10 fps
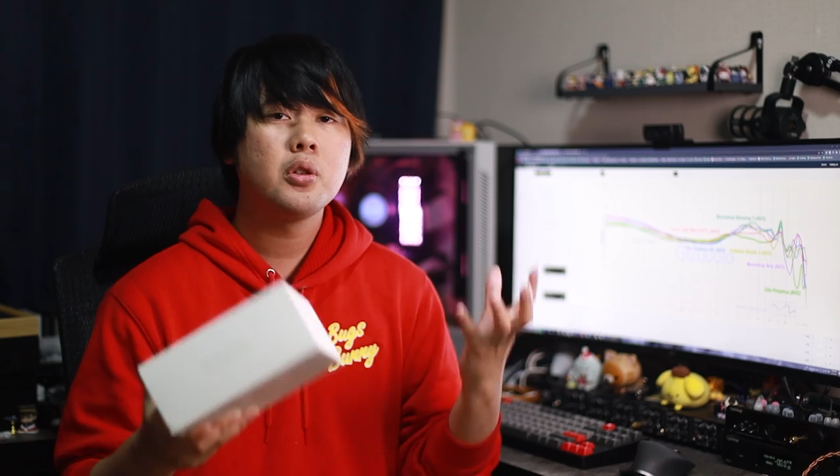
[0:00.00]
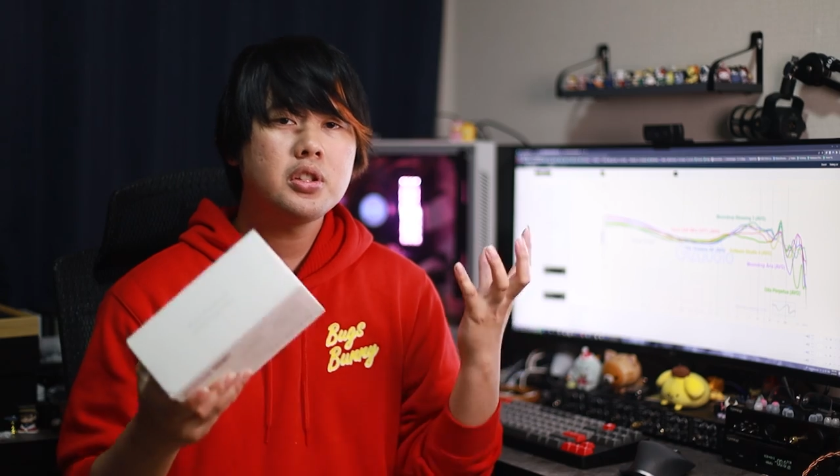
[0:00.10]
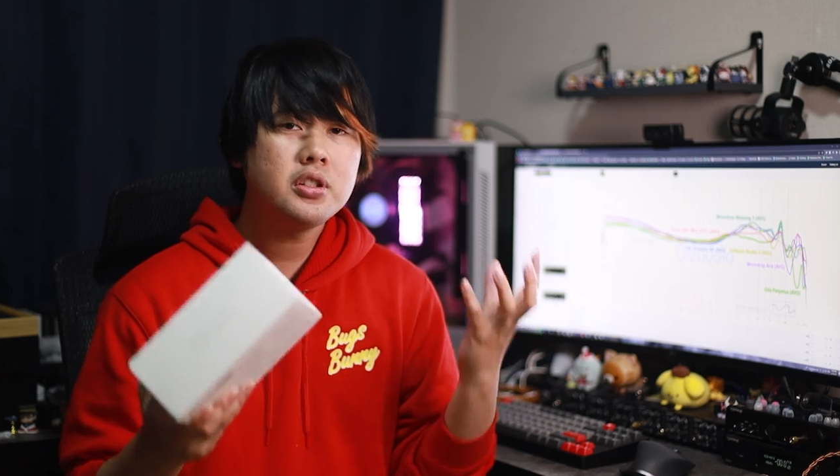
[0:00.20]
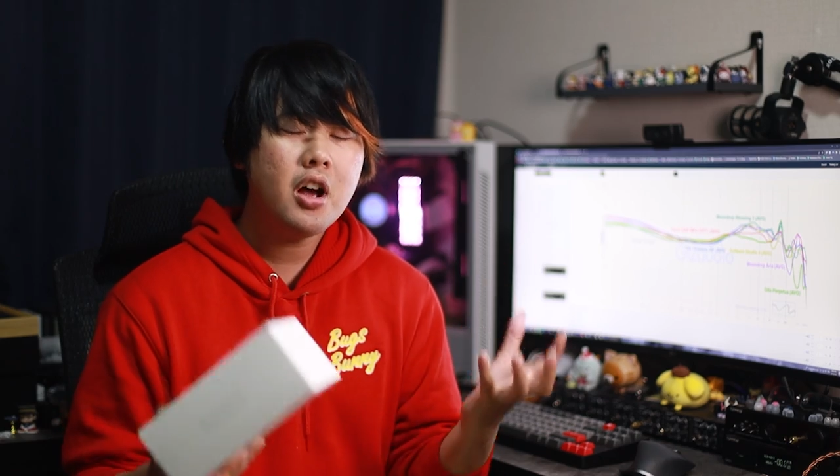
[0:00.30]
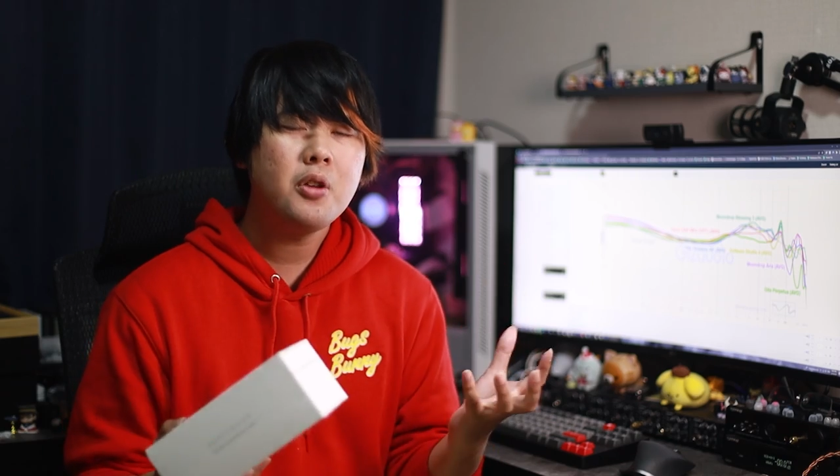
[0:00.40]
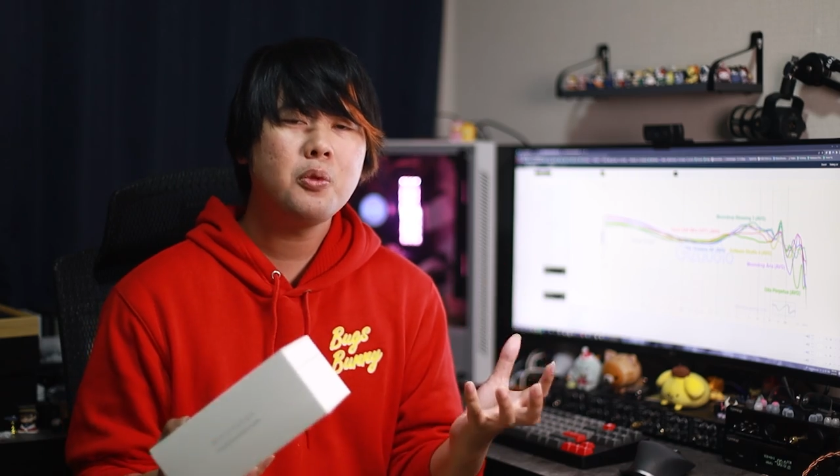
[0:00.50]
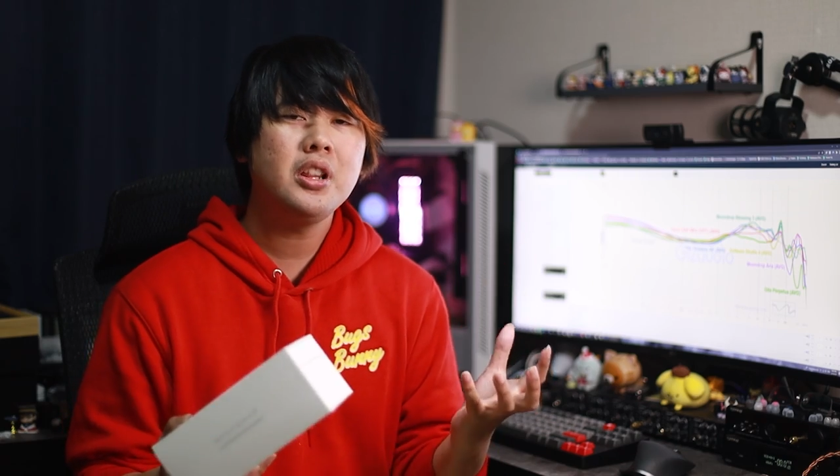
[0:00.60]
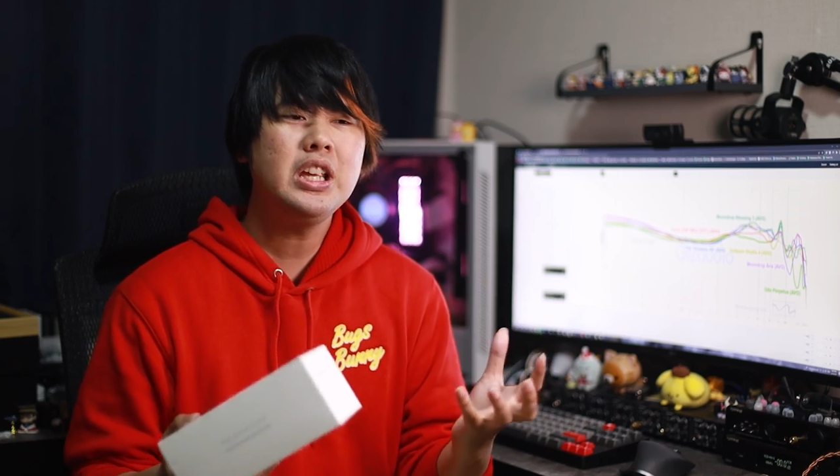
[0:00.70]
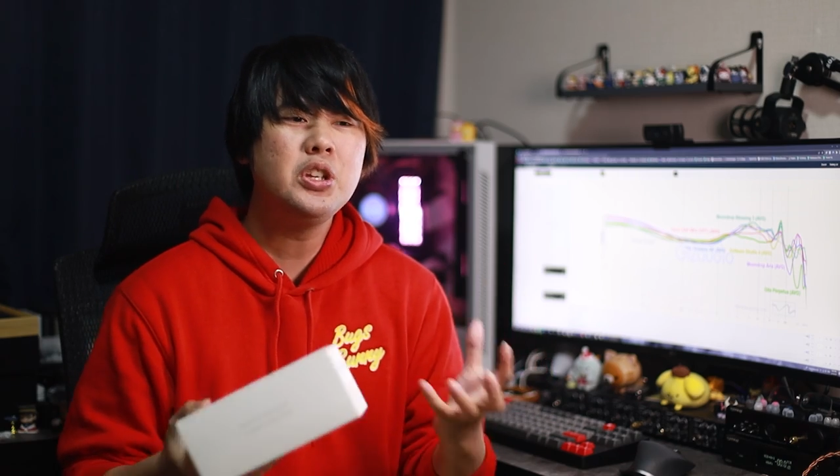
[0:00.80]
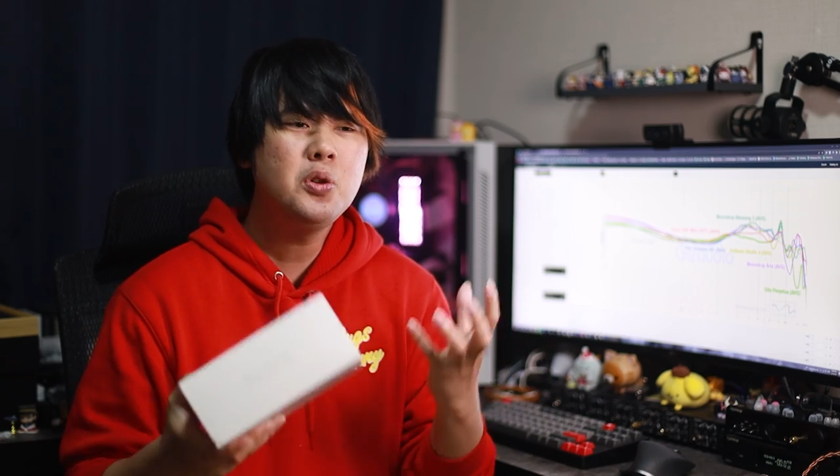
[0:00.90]
So it's not
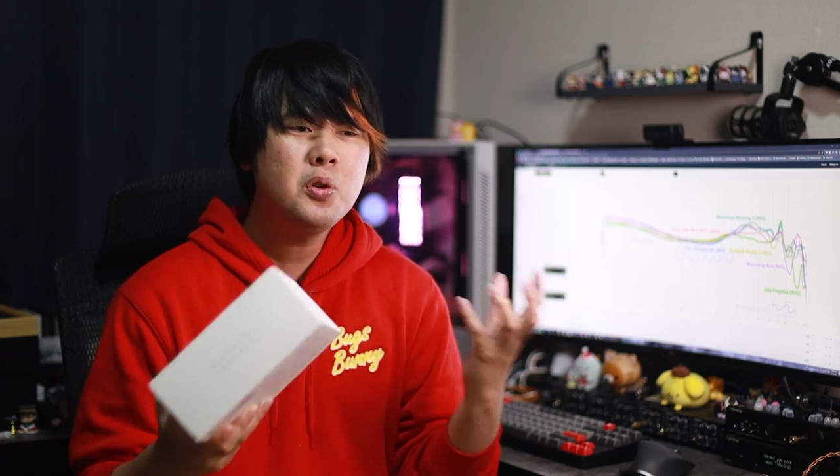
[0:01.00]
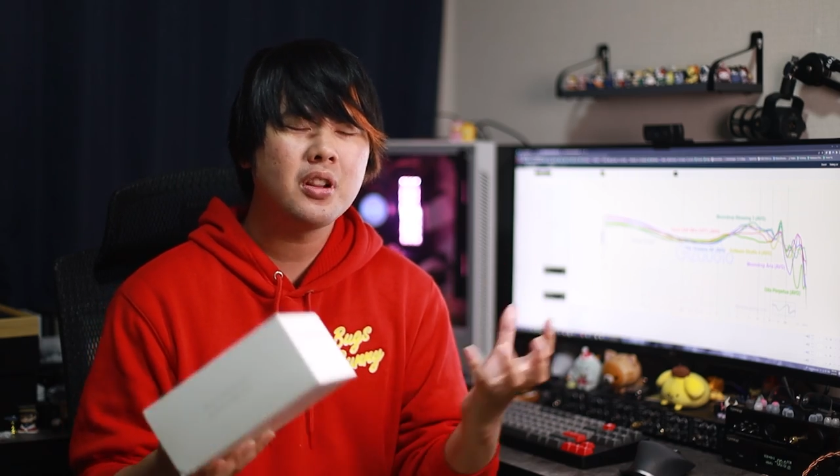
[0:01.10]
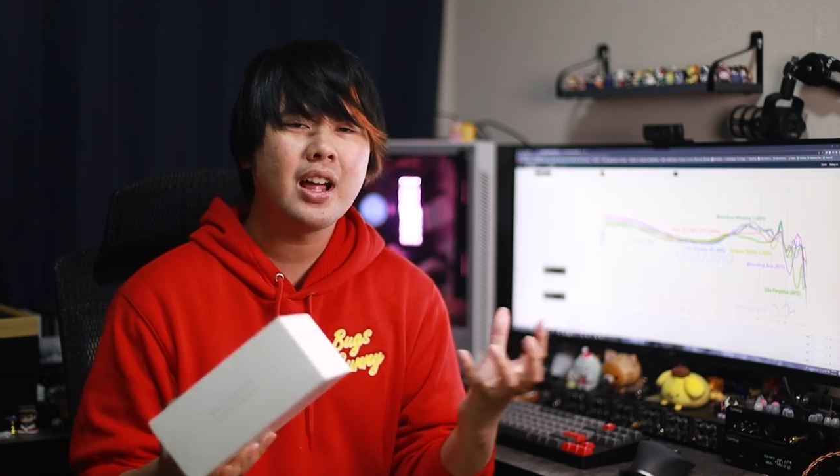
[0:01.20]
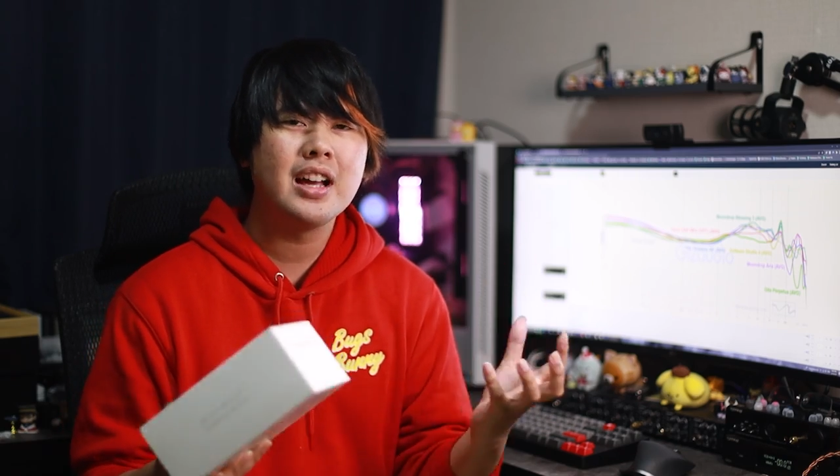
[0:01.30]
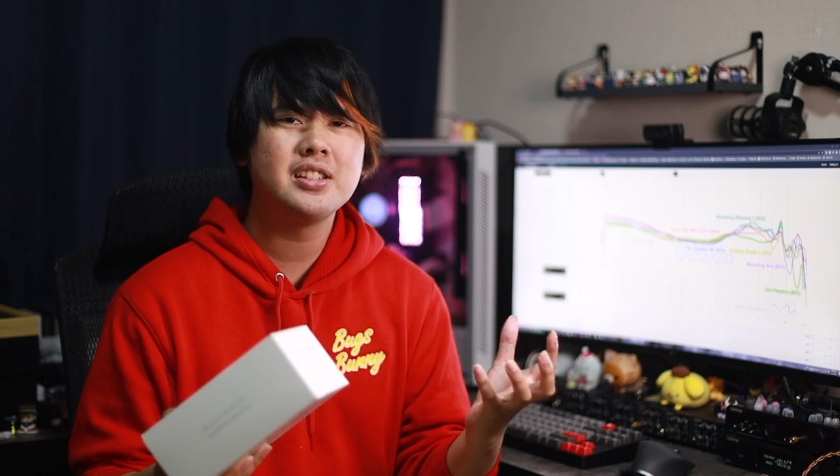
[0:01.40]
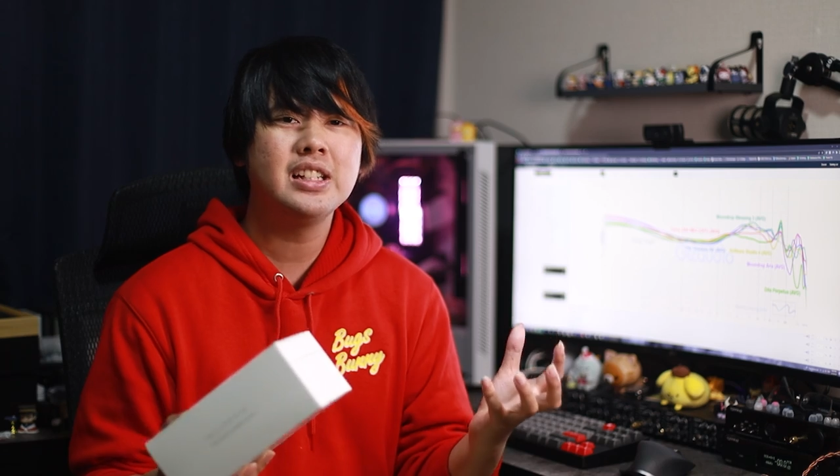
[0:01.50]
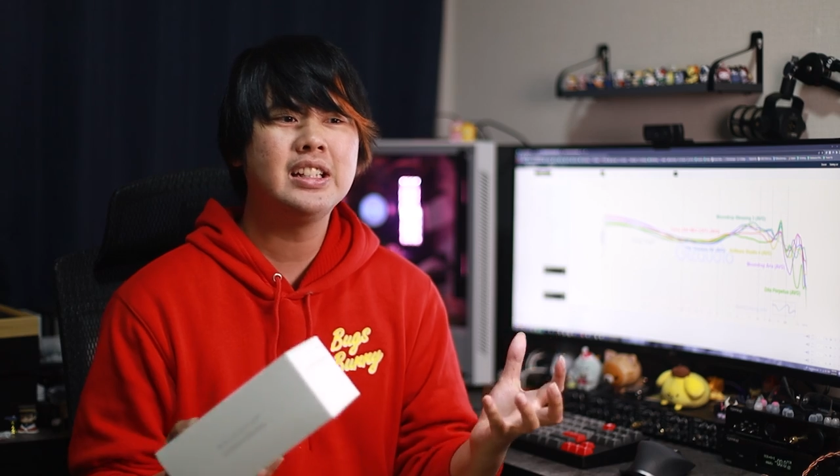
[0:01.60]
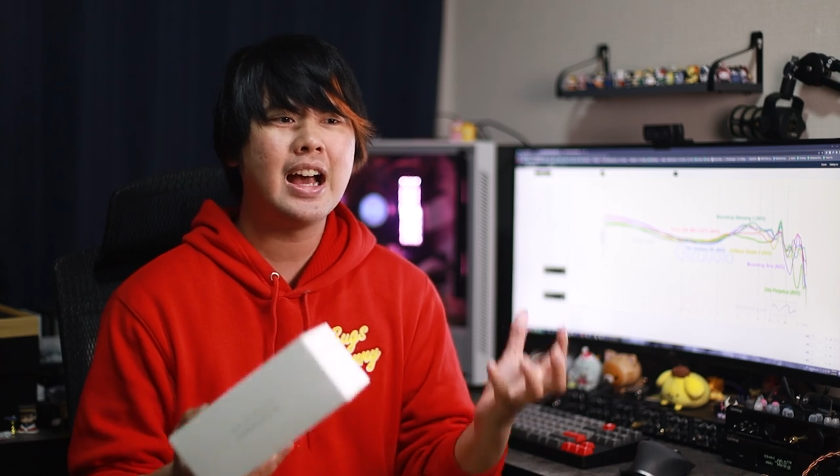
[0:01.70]
really utilizing